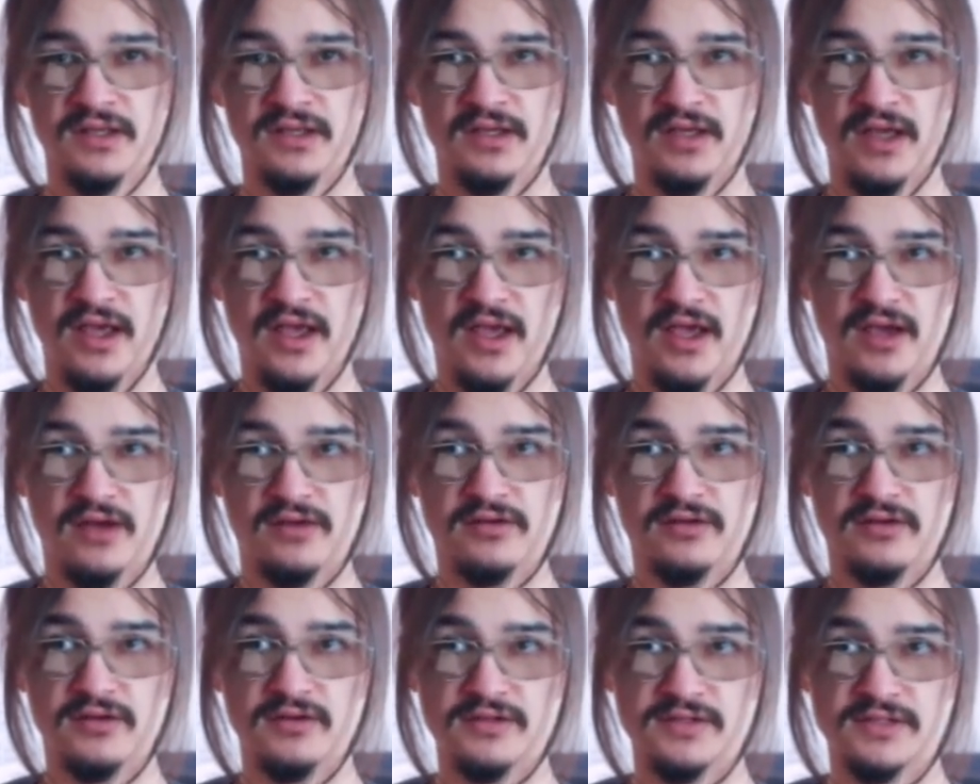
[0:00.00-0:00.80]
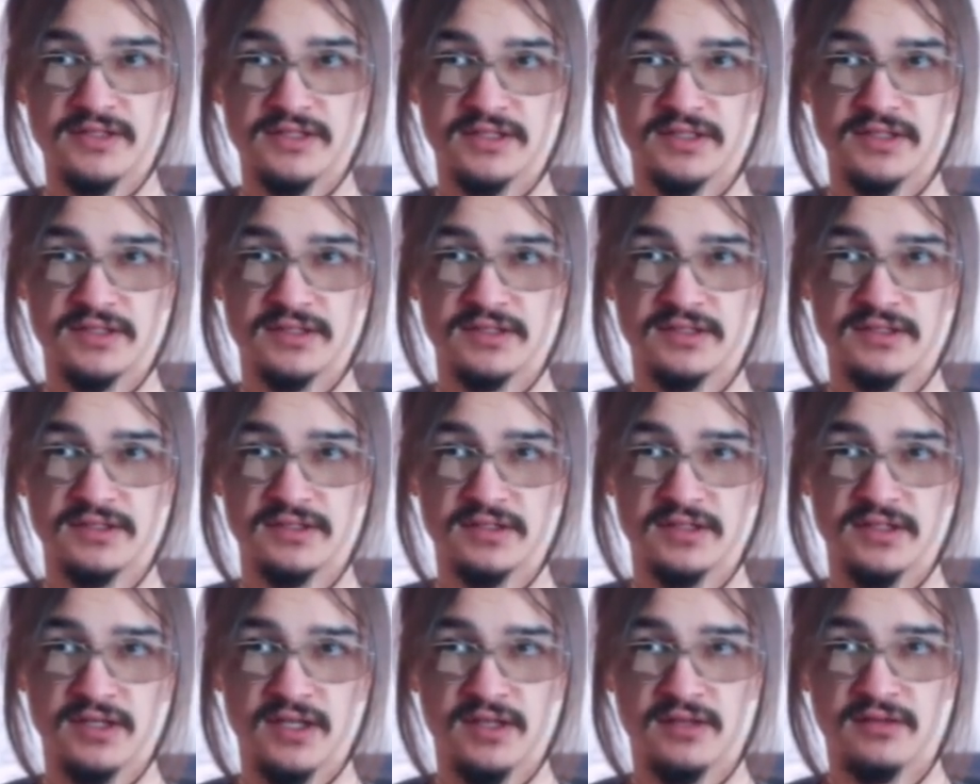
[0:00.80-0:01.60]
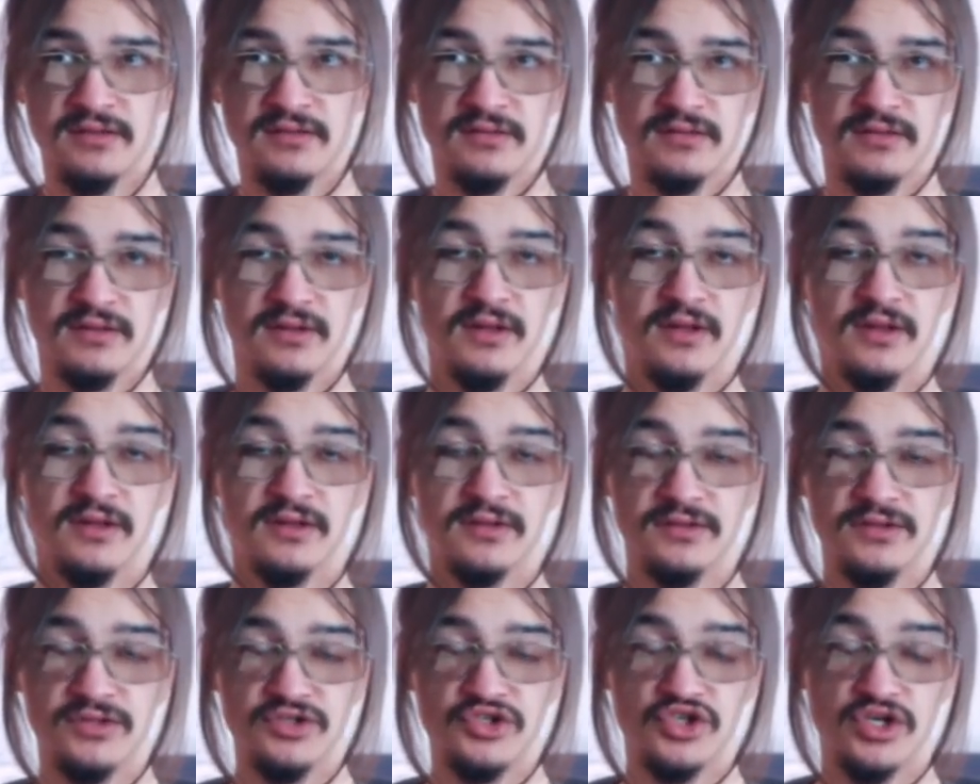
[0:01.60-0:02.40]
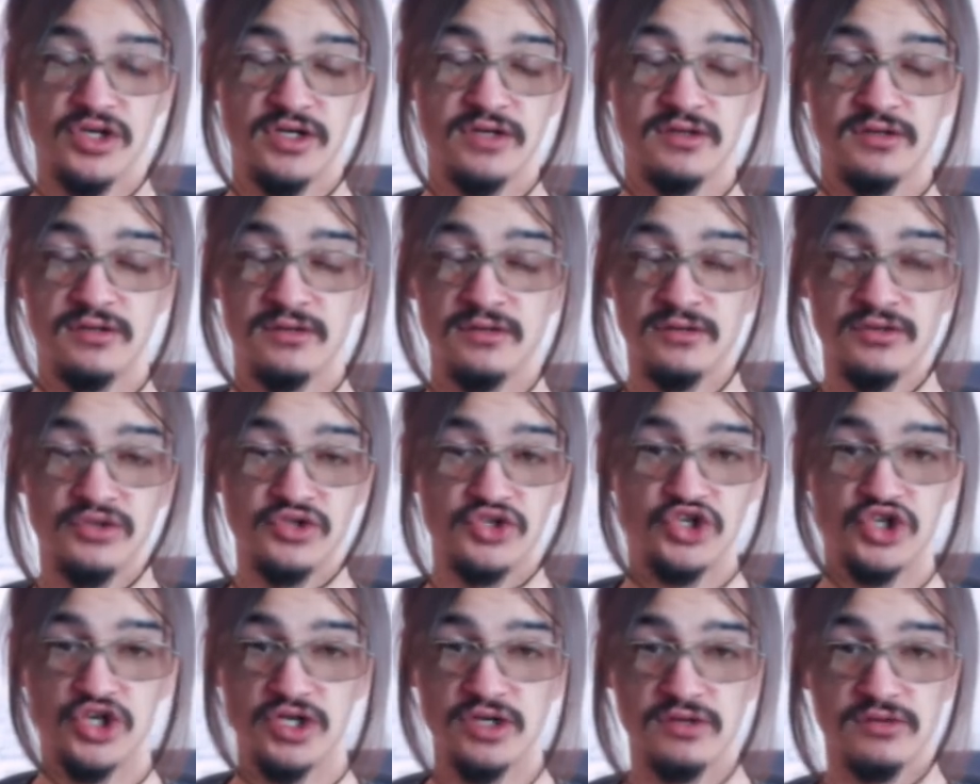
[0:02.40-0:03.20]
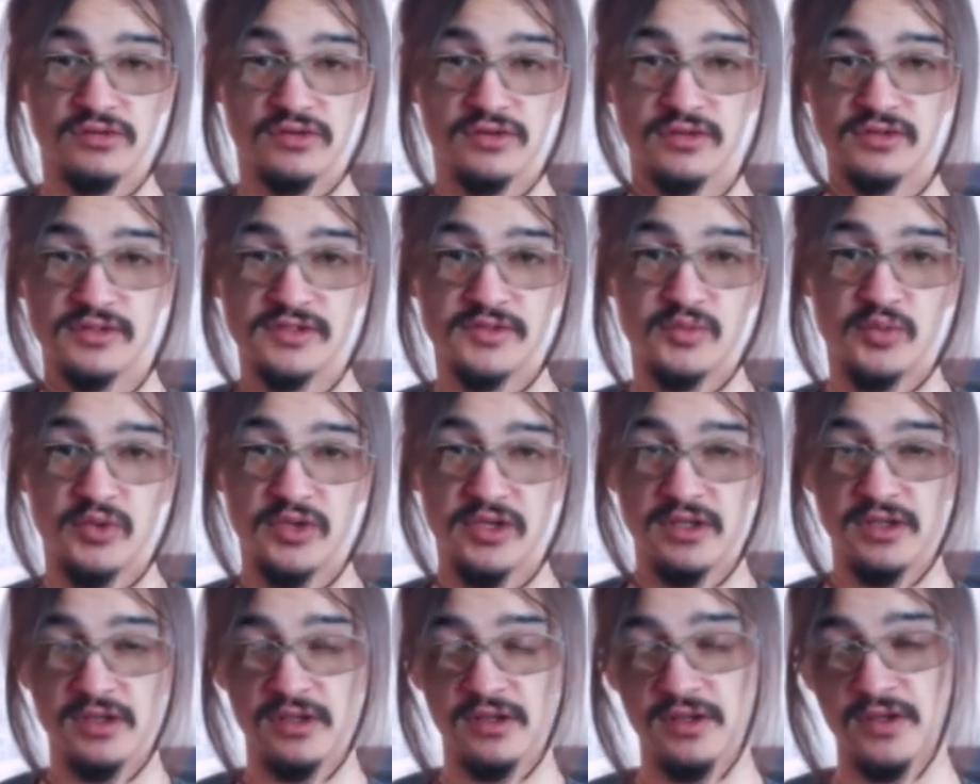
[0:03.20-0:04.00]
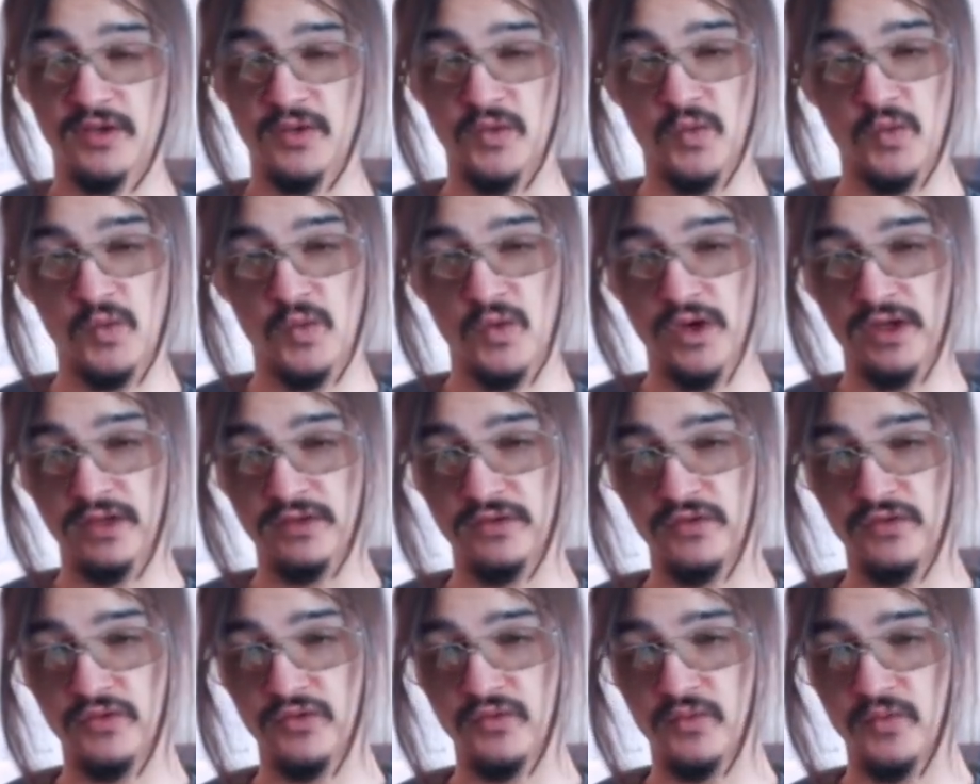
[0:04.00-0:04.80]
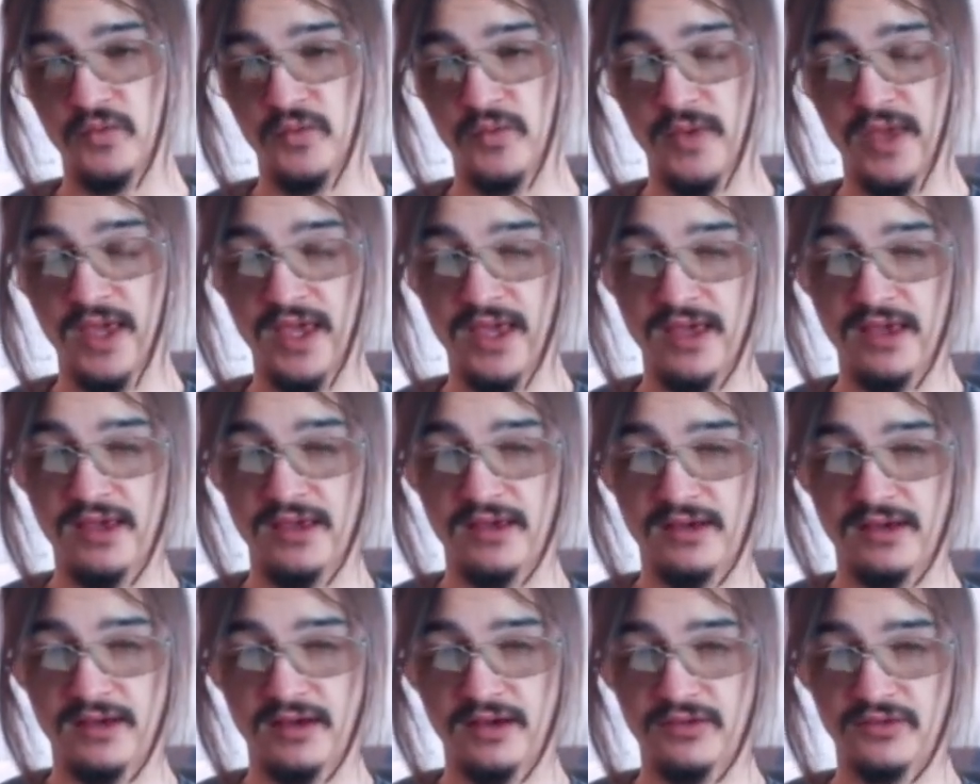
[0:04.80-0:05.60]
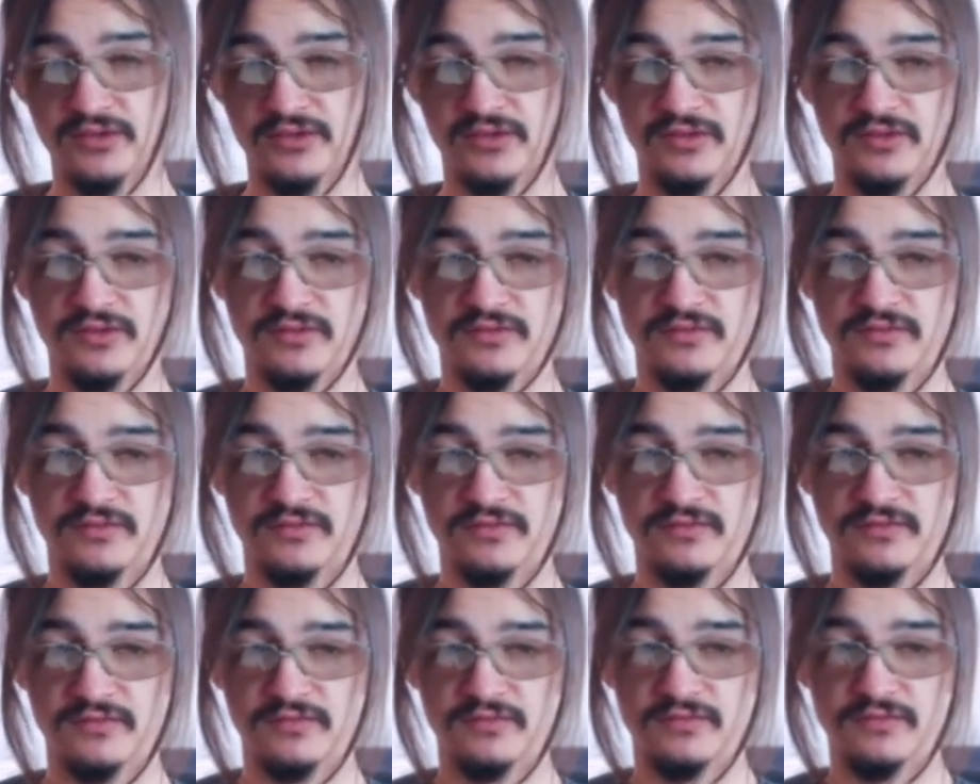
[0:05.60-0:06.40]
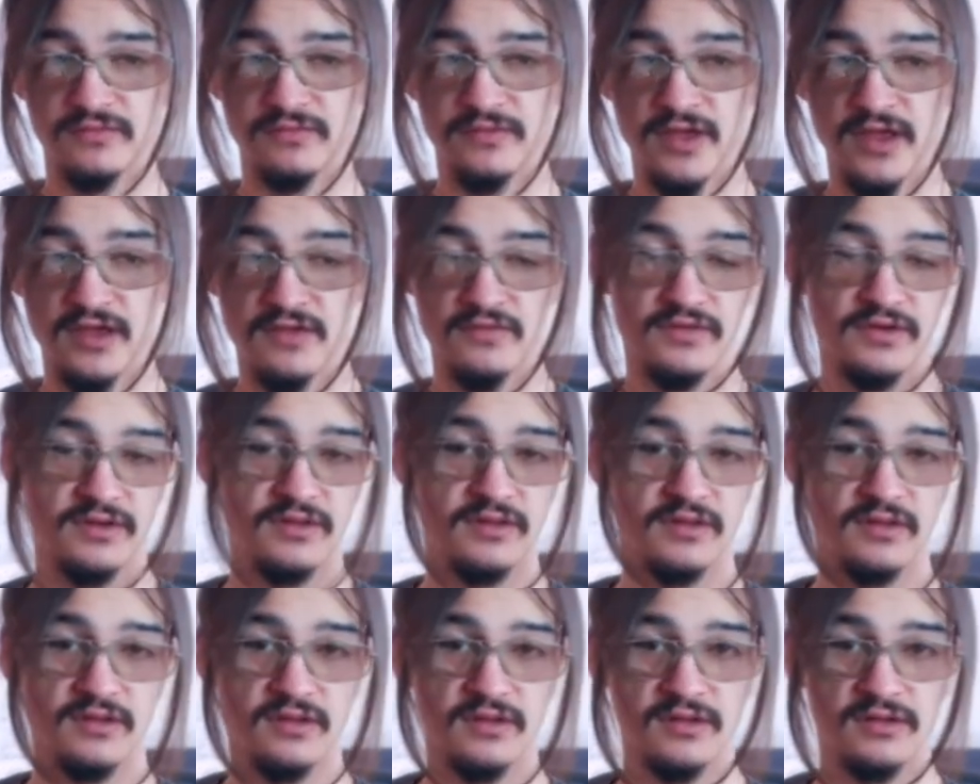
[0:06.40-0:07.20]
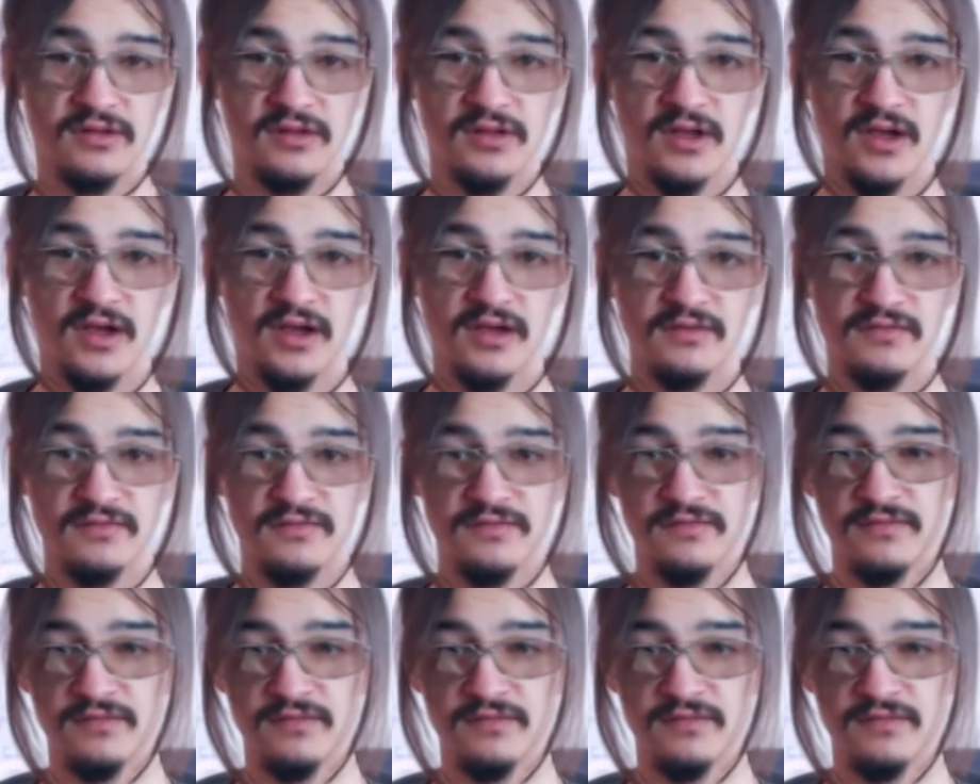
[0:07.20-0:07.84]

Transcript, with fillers: errors and uh, general in general speaking, what you make out of everything in life,